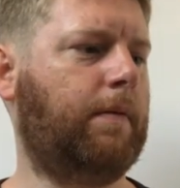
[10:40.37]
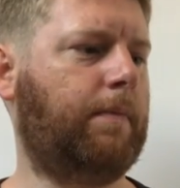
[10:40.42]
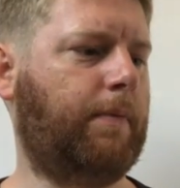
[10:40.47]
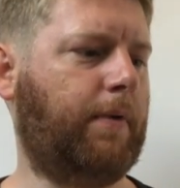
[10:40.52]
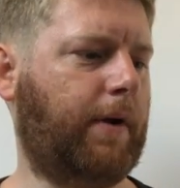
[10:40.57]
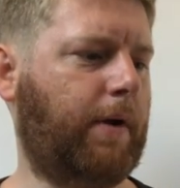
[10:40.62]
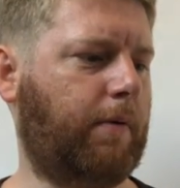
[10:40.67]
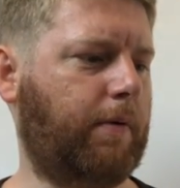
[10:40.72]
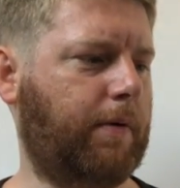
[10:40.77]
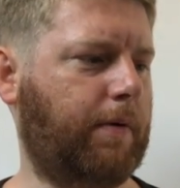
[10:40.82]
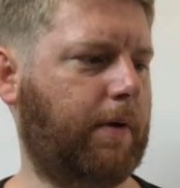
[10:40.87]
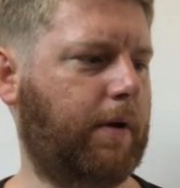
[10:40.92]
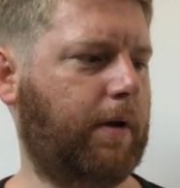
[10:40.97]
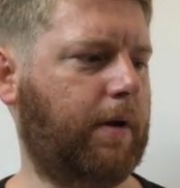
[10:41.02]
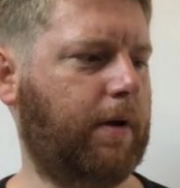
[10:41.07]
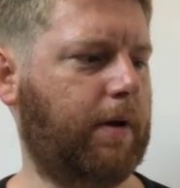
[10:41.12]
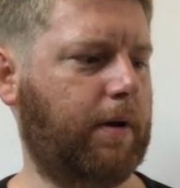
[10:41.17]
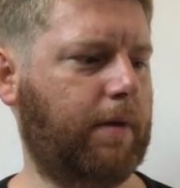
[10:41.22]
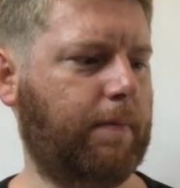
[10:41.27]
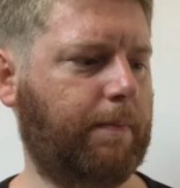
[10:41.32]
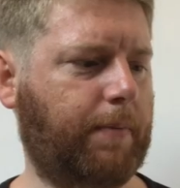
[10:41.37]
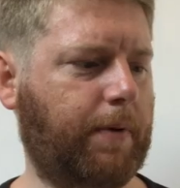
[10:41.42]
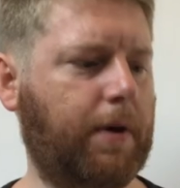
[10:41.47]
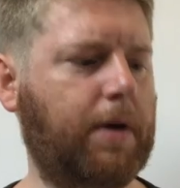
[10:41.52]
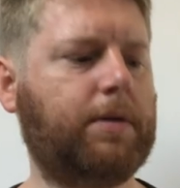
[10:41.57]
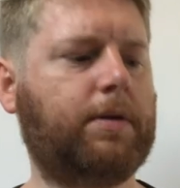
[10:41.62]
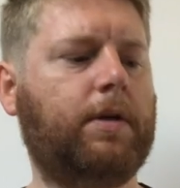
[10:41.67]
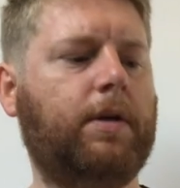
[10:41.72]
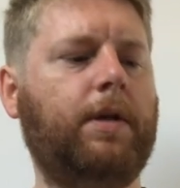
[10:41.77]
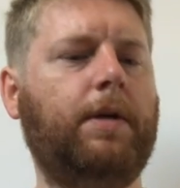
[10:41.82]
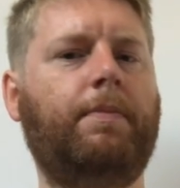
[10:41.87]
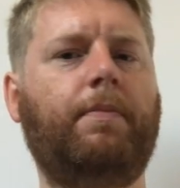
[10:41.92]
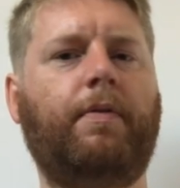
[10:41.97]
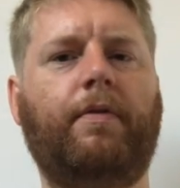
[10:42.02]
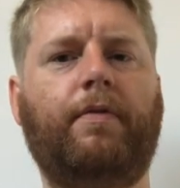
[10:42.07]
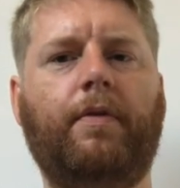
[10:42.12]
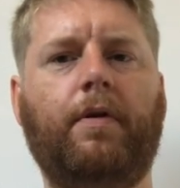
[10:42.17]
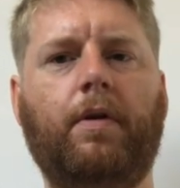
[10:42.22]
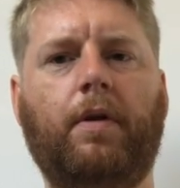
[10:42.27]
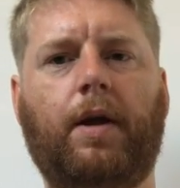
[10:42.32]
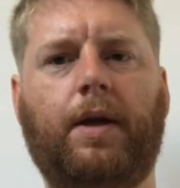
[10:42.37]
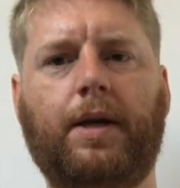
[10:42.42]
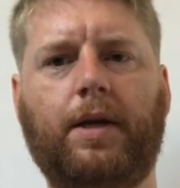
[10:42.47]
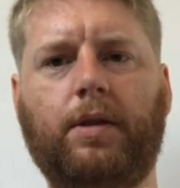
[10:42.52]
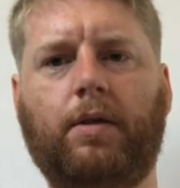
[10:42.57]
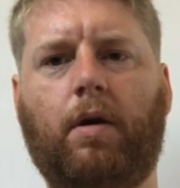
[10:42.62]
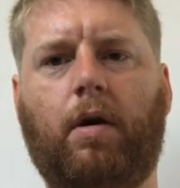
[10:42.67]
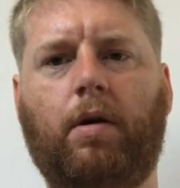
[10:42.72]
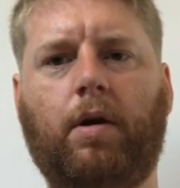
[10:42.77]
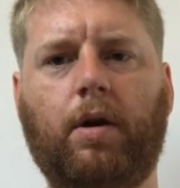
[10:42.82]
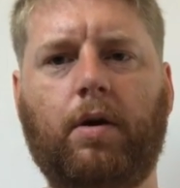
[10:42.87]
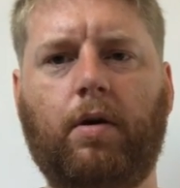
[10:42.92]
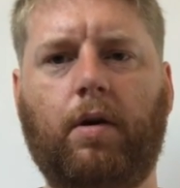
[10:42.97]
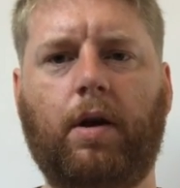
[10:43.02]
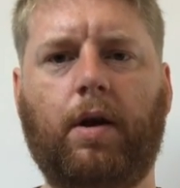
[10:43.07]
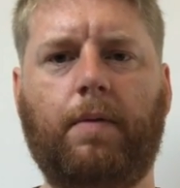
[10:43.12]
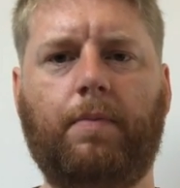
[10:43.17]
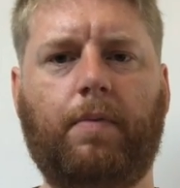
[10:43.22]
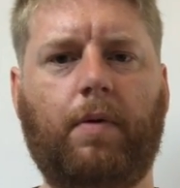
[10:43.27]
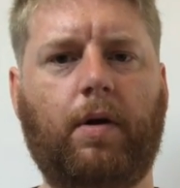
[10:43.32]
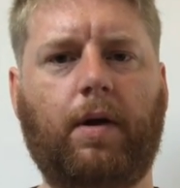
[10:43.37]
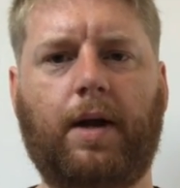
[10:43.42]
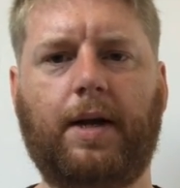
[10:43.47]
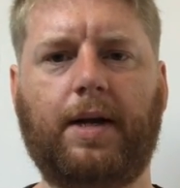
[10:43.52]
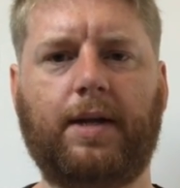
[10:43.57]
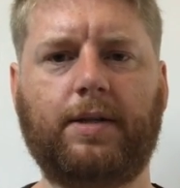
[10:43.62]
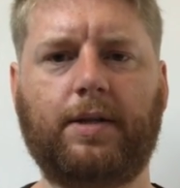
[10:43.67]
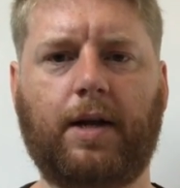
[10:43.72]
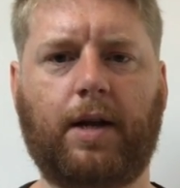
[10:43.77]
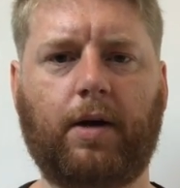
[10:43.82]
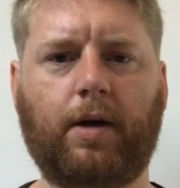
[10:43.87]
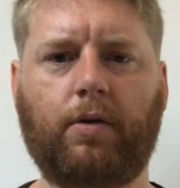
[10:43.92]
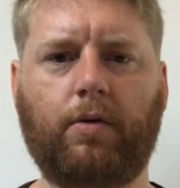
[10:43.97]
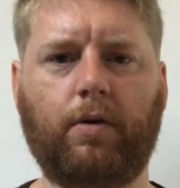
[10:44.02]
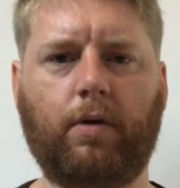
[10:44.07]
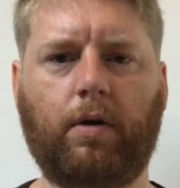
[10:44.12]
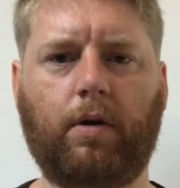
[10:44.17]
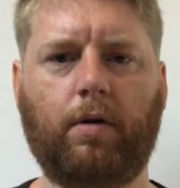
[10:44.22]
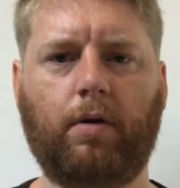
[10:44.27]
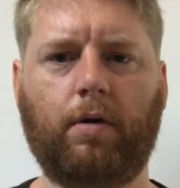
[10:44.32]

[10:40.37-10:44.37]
But I would personally prefer like a darker colour. But like I said, I couldn't.